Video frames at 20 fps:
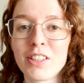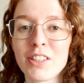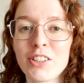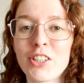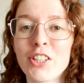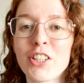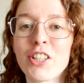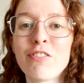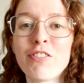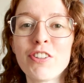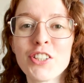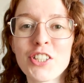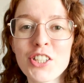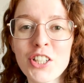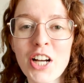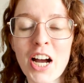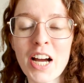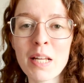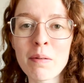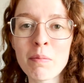So the footage
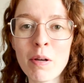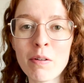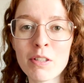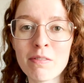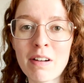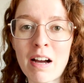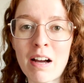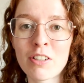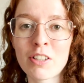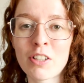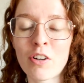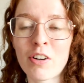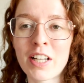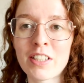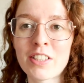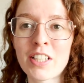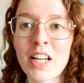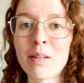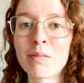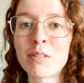kind of moves around a lot in
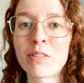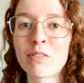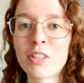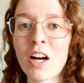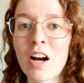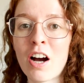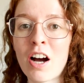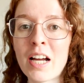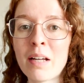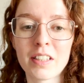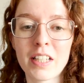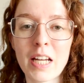terms of time.